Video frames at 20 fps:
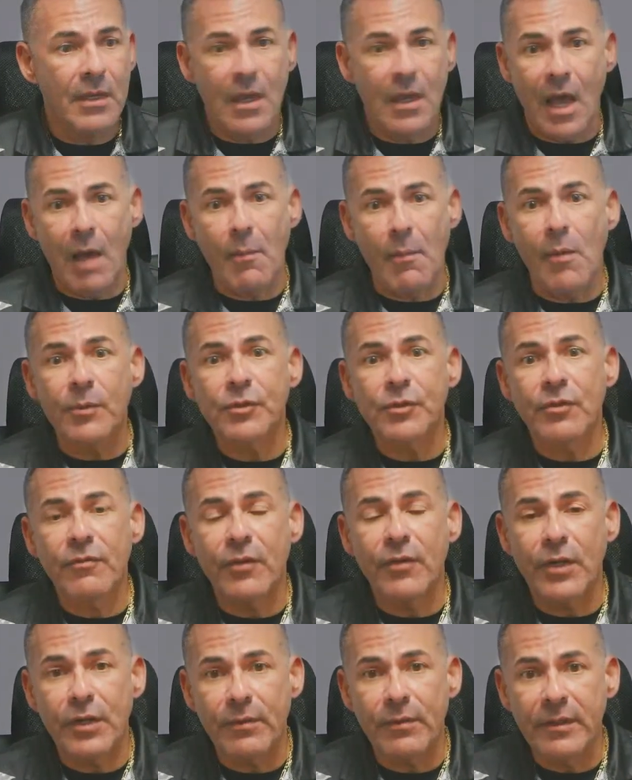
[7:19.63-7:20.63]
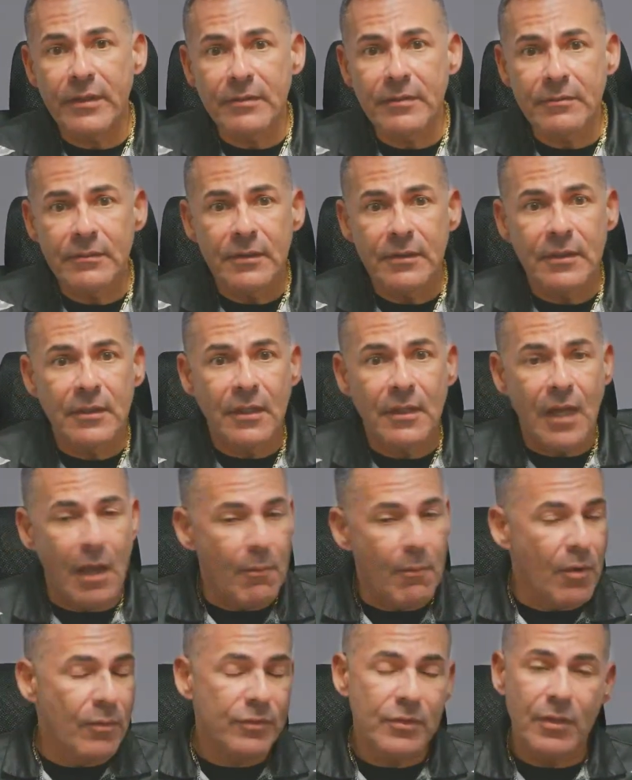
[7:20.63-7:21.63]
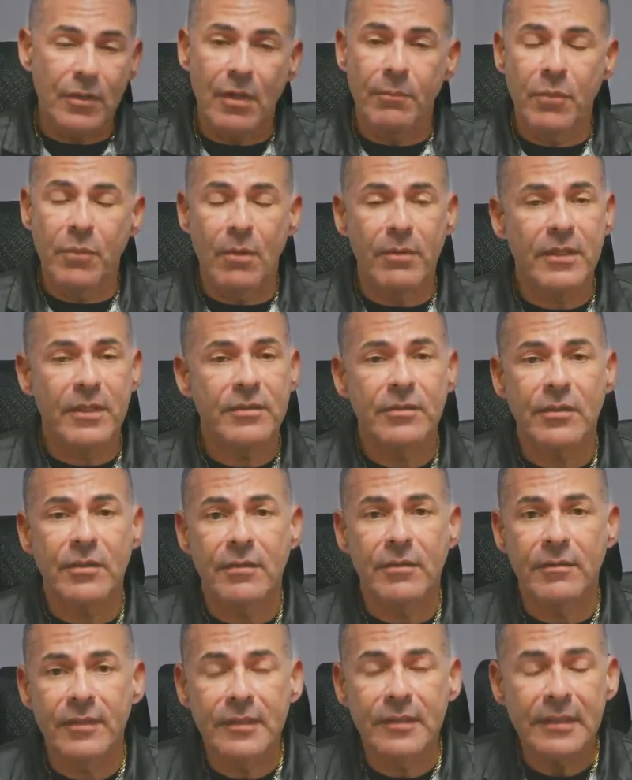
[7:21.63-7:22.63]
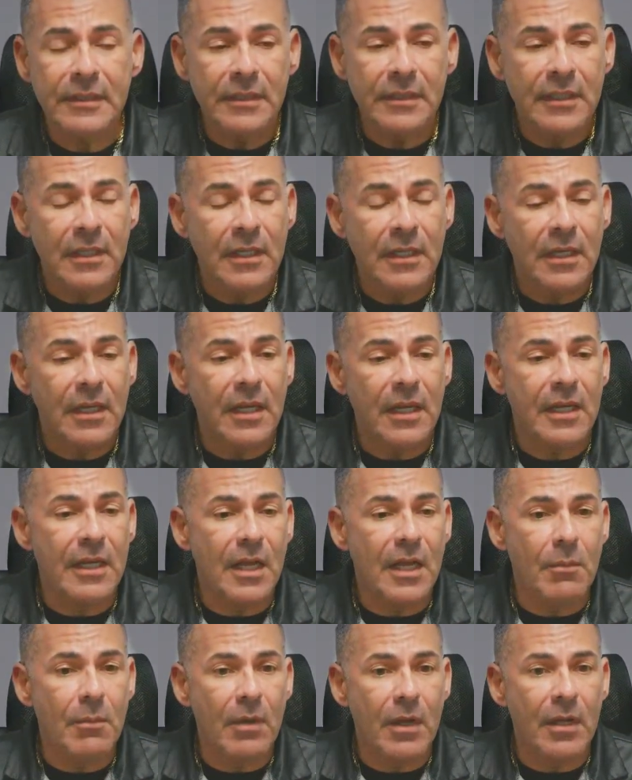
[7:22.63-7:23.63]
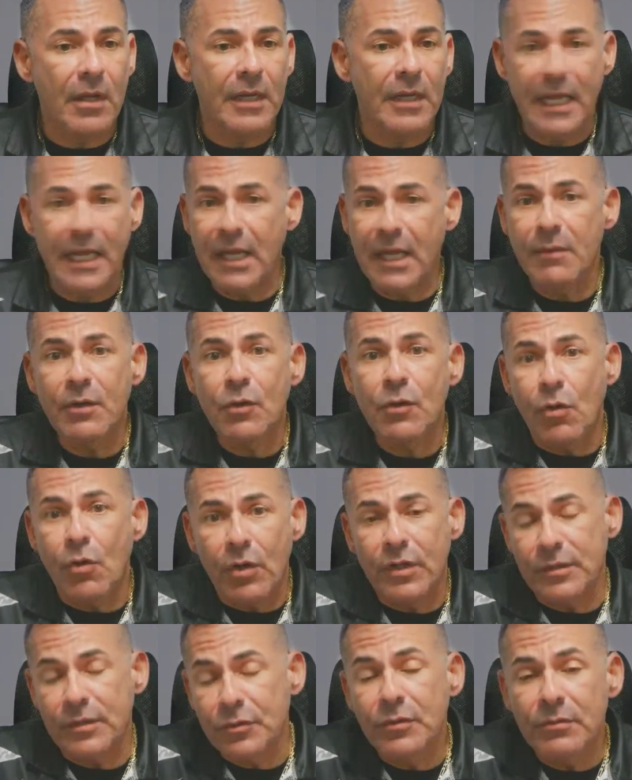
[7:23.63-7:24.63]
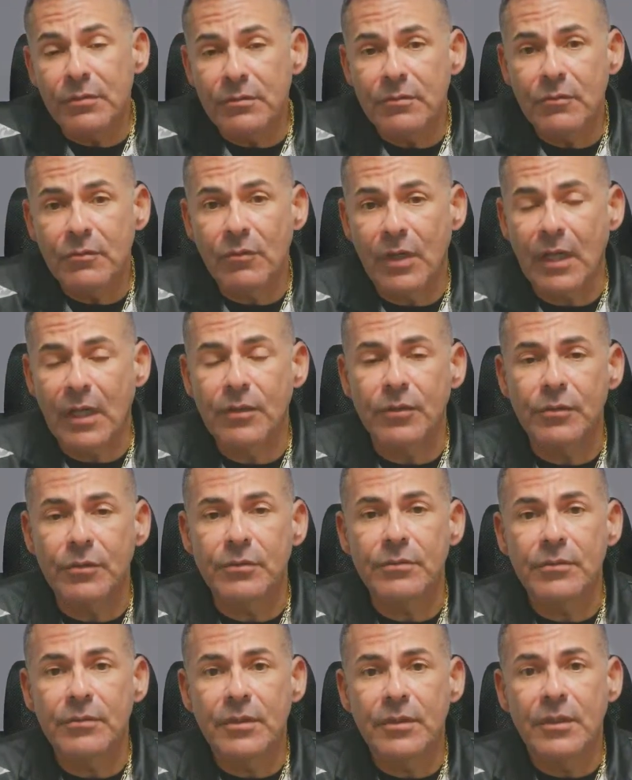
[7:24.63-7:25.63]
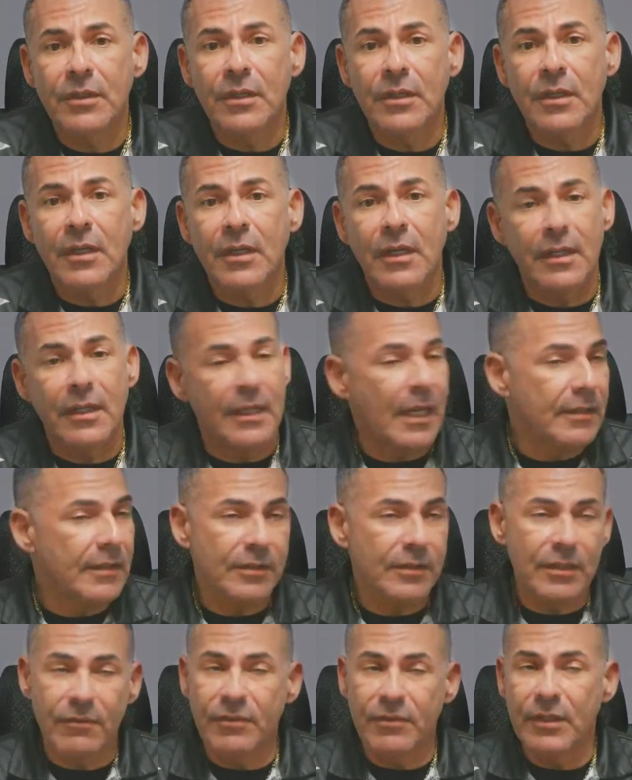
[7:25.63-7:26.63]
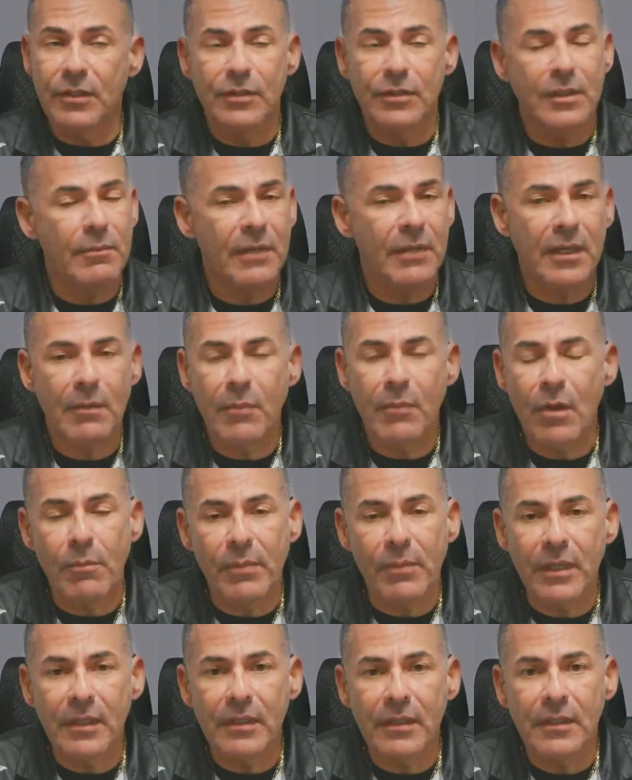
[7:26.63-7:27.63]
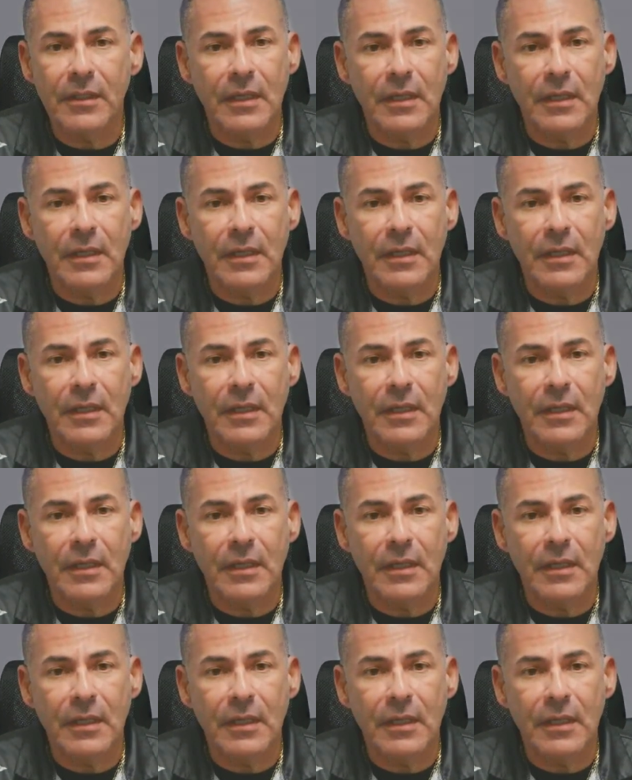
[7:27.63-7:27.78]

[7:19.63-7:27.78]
I'm also a veteran. I'm also a public servant, and I get recorded too what I do, and I see the video they made about me.